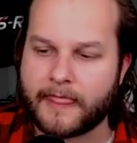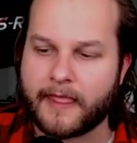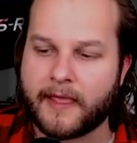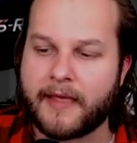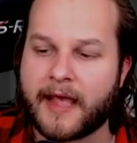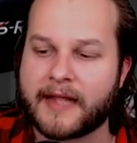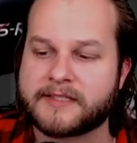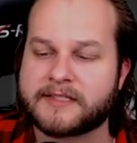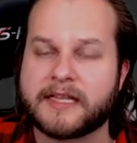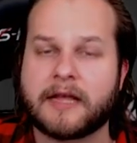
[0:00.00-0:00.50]

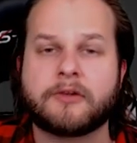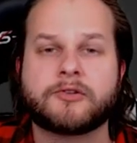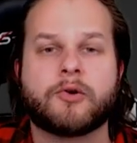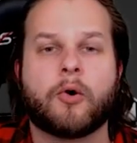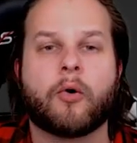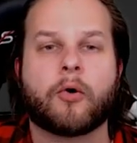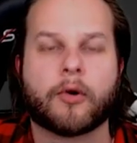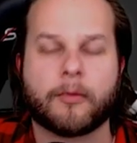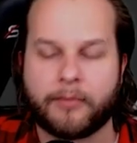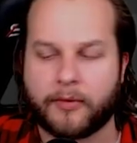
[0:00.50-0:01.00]
That sounds
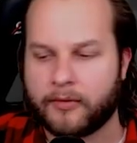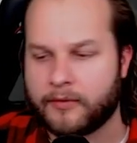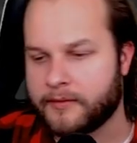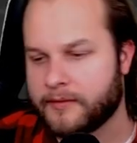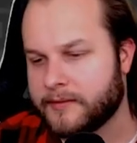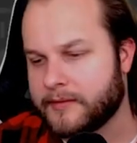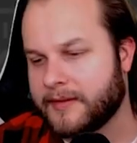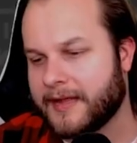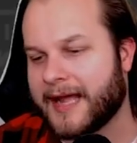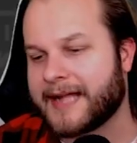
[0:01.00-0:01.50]
horrible.
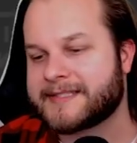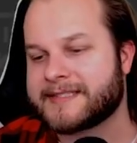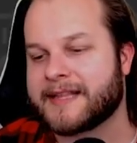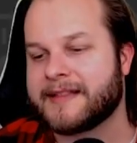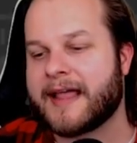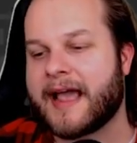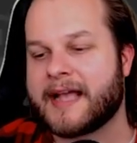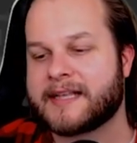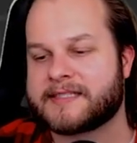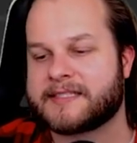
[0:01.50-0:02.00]
That's the
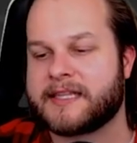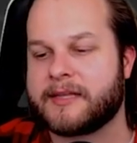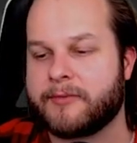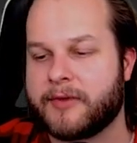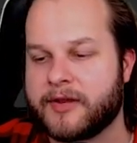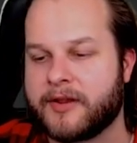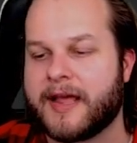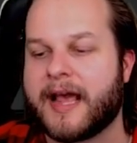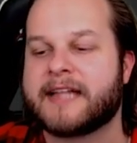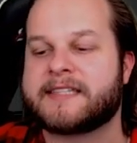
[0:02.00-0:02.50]
last thing
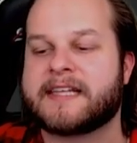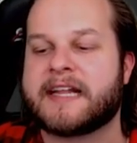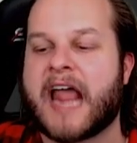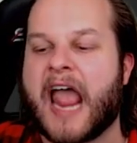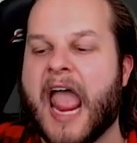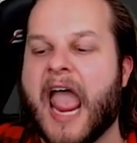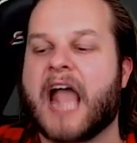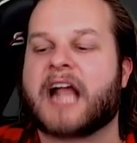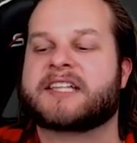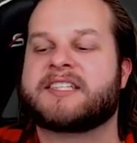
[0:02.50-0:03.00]
we need. That's an
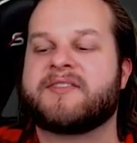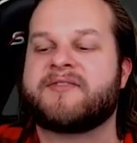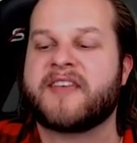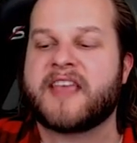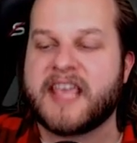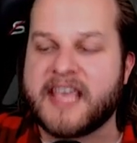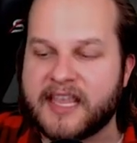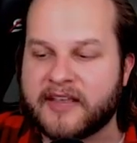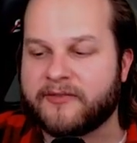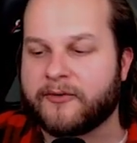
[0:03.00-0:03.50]
act of
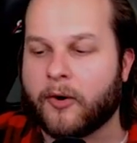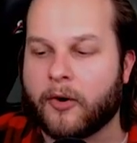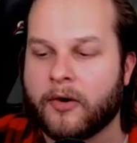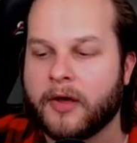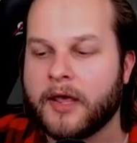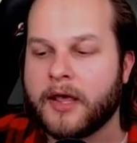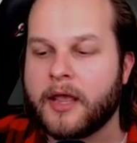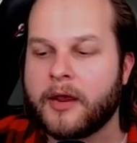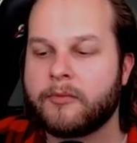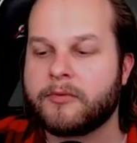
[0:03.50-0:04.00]
evil
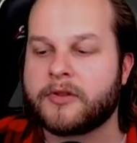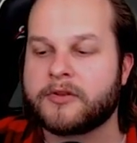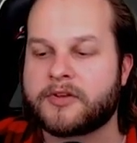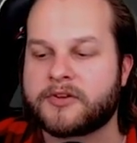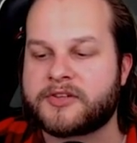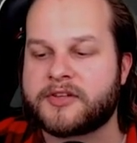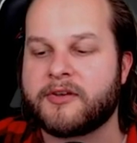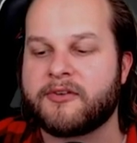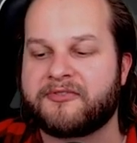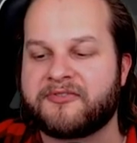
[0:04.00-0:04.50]
when the
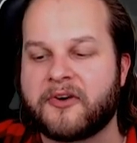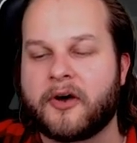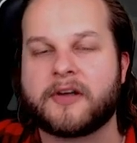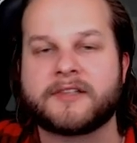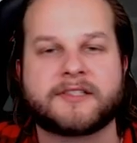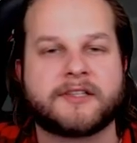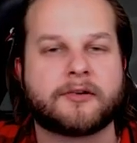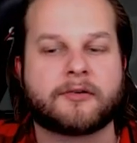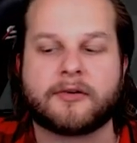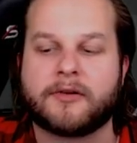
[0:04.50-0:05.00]
tortilla
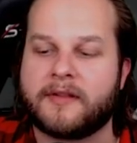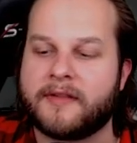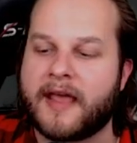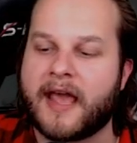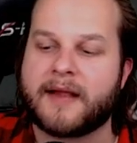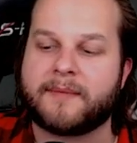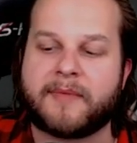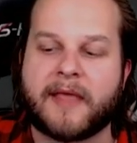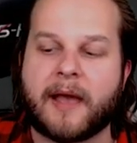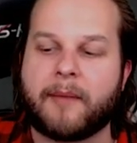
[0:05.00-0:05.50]
falls in the grill, and
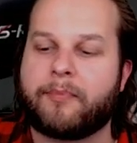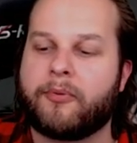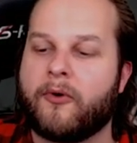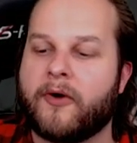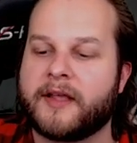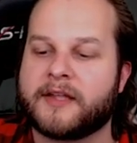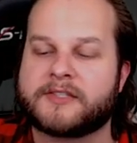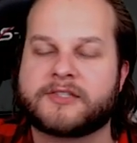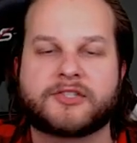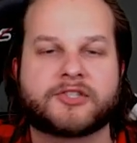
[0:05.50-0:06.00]
at that
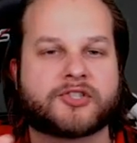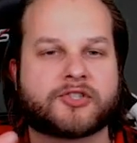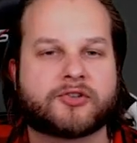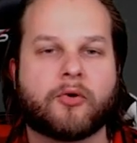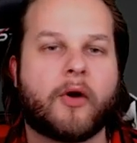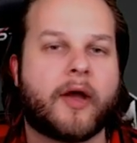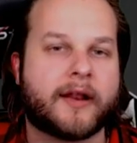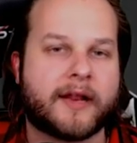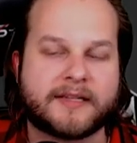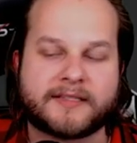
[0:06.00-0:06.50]
point, it's
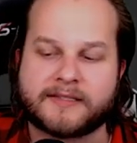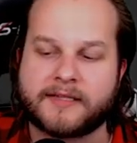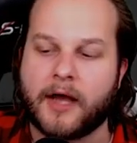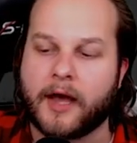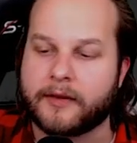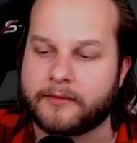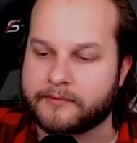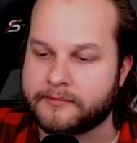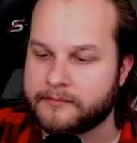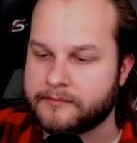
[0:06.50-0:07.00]
destroyed. It's
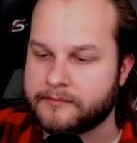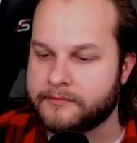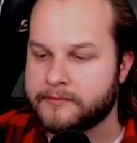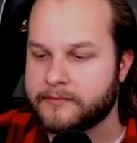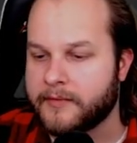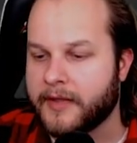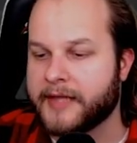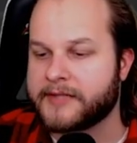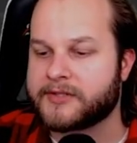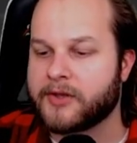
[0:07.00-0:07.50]
done.
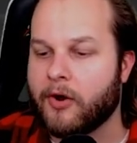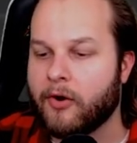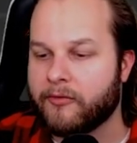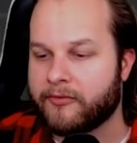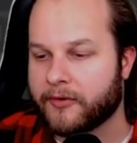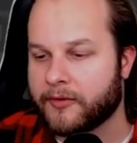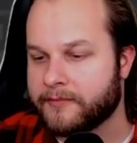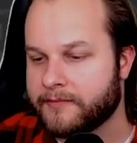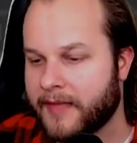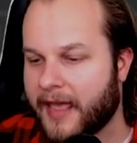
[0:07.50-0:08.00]
It's
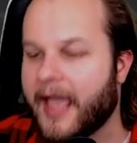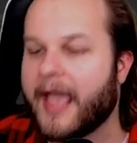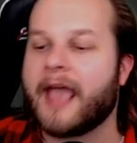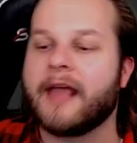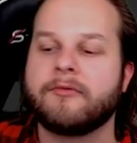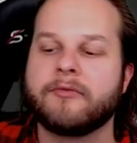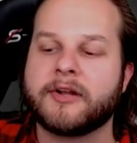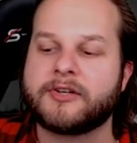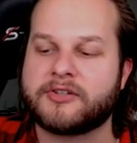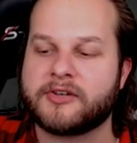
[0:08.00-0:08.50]
over.
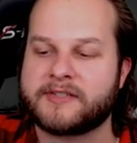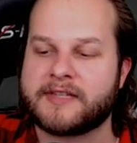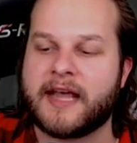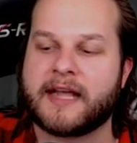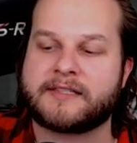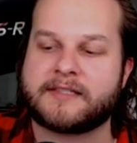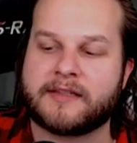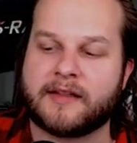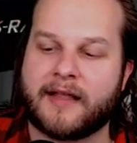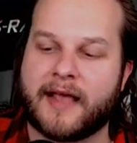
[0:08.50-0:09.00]
Ann Richards,
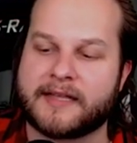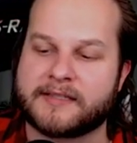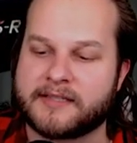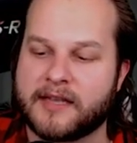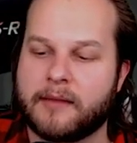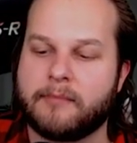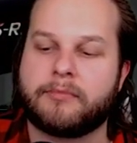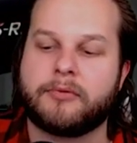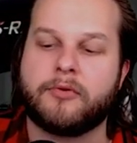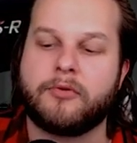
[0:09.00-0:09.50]
that's it. The last
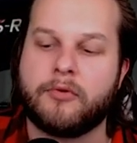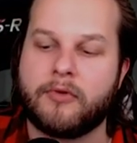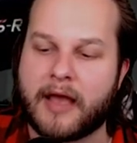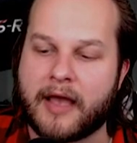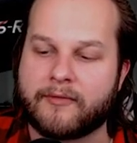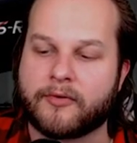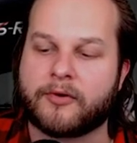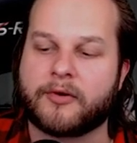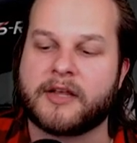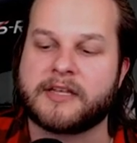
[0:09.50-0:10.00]
time Blue
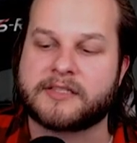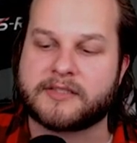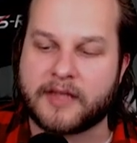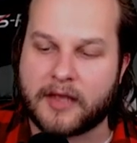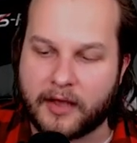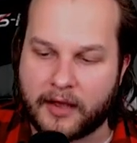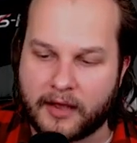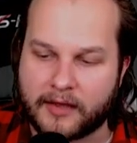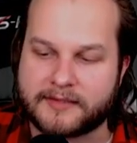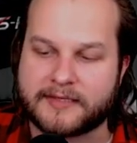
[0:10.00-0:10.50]
ever graced
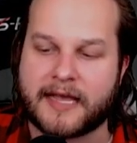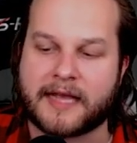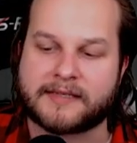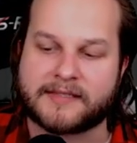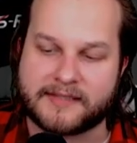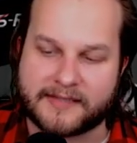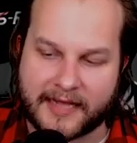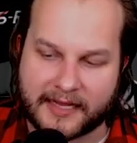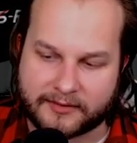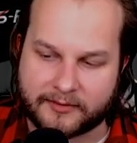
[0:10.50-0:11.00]
uh,
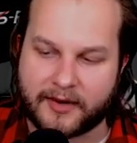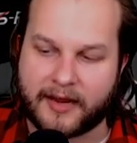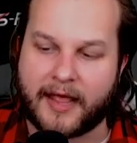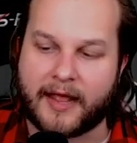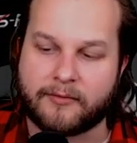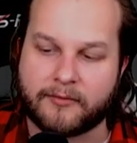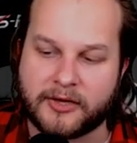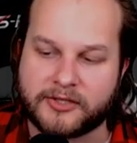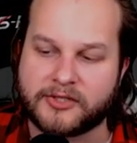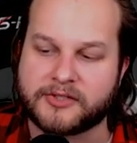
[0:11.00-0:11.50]
Texas. That's right.
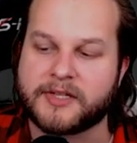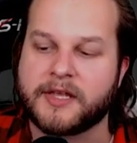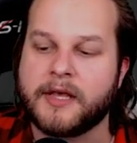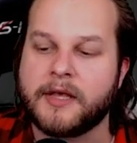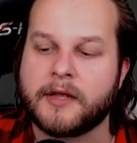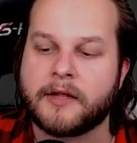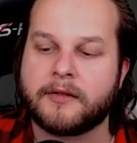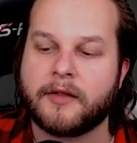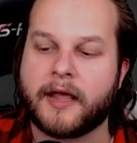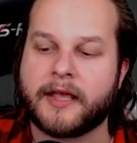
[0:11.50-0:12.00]
Ann Richards.
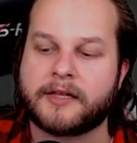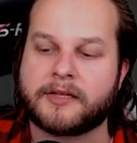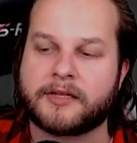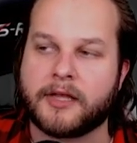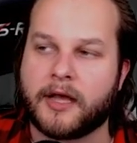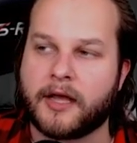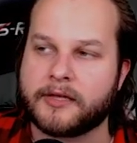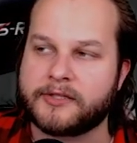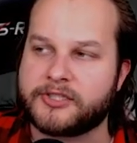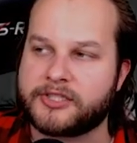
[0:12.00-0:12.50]
Like
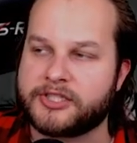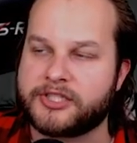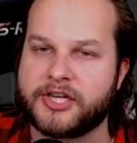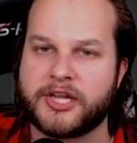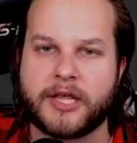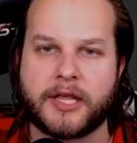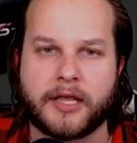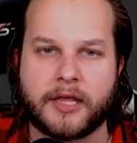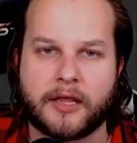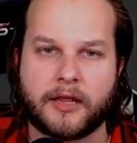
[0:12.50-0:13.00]
uh,
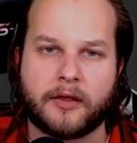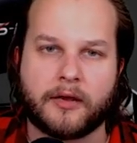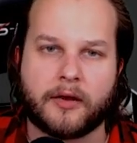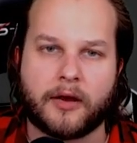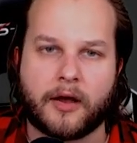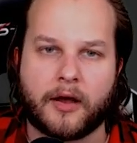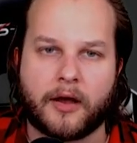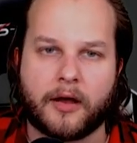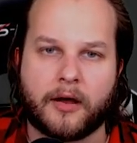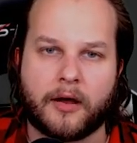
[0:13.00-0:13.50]
she,
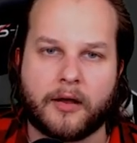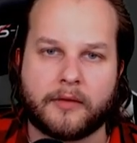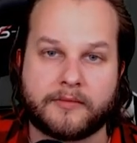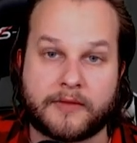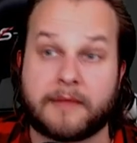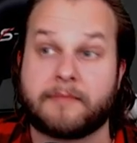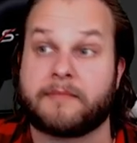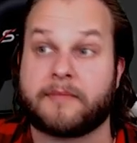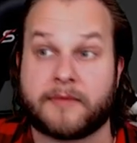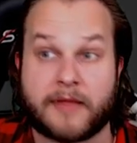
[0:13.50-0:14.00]
uh,
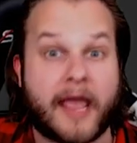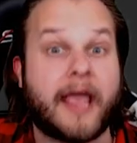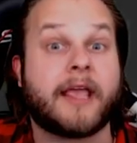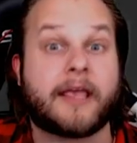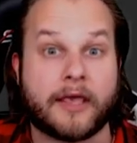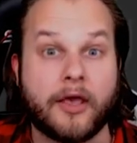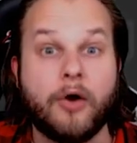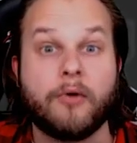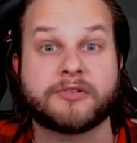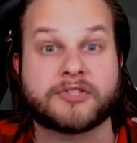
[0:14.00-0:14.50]
that Hank
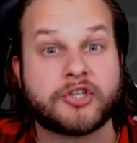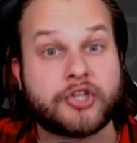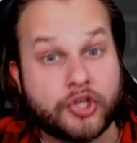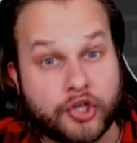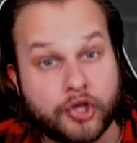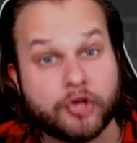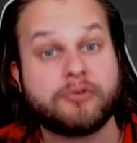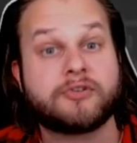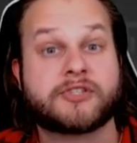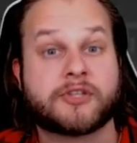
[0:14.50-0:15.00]
Hill was a
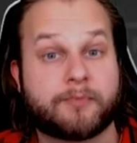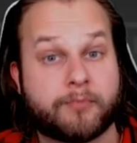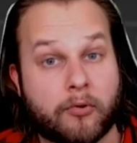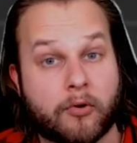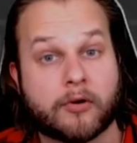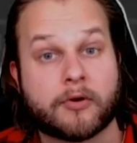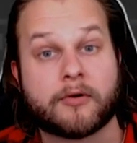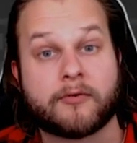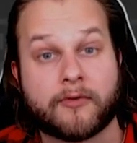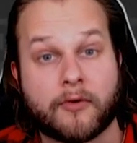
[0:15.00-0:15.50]
huge
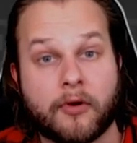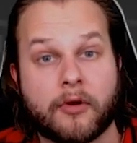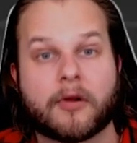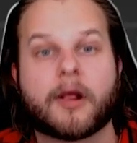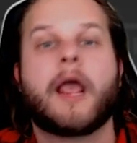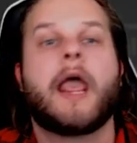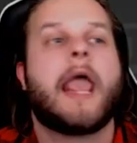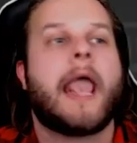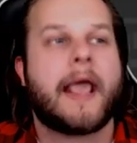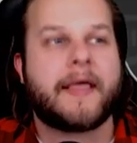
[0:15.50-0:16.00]
supporter of
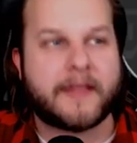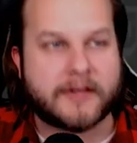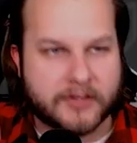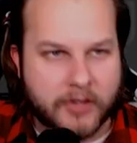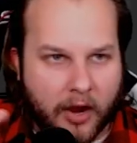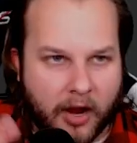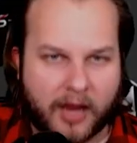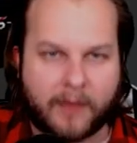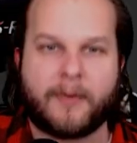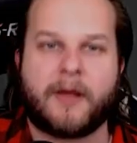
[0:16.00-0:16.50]
her, and they
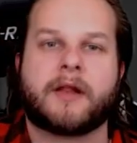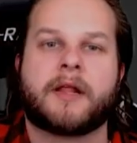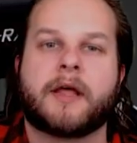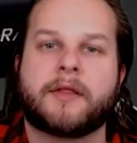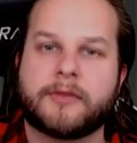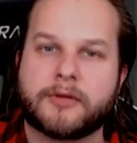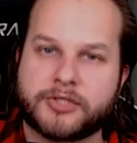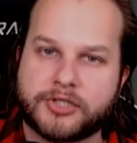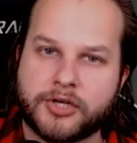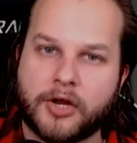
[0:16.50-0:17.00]
talk about it
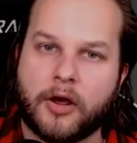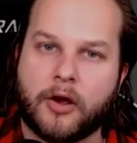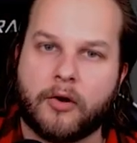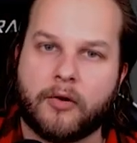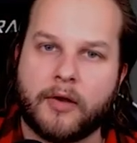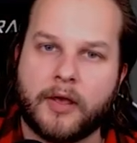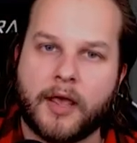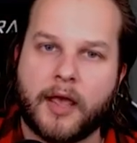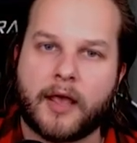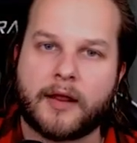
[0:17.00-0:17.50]
on the
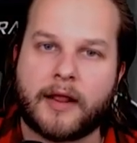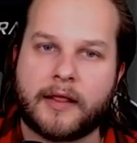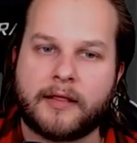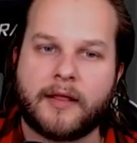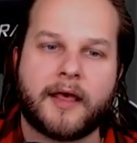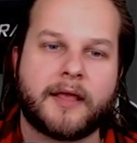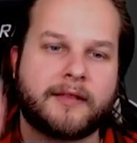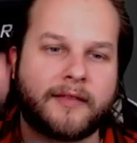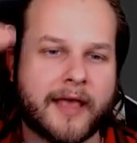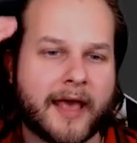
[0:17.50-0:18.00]
show, and I
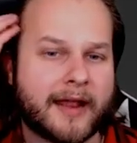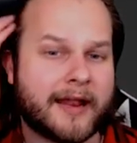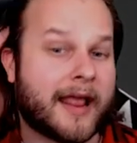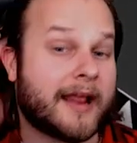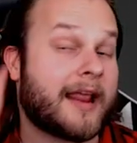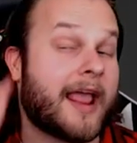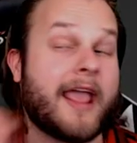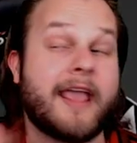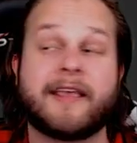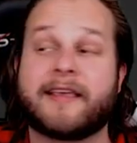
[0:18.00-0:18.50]
like that.
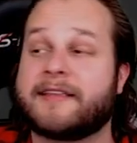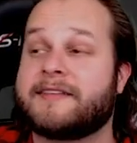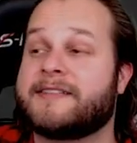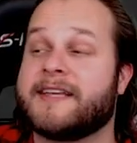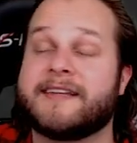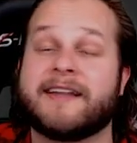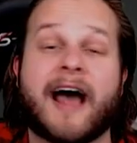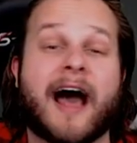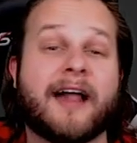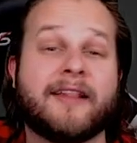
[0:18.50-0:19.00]
And Hank
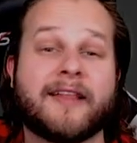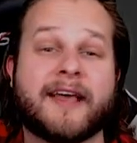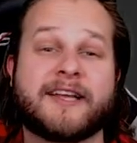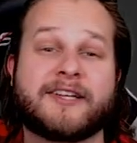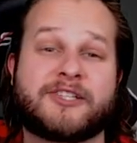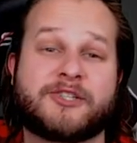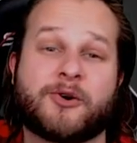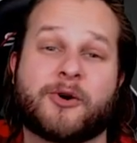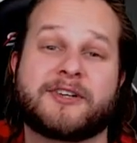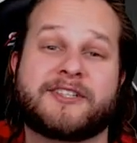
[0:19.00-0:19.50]
did not
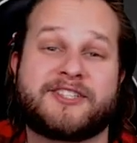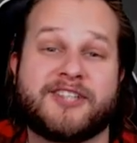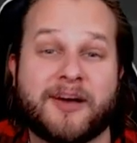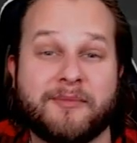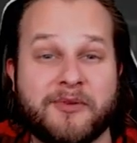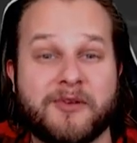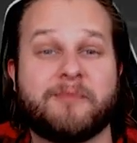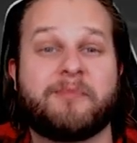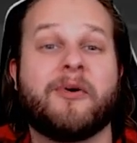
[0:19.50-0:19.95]
like George W.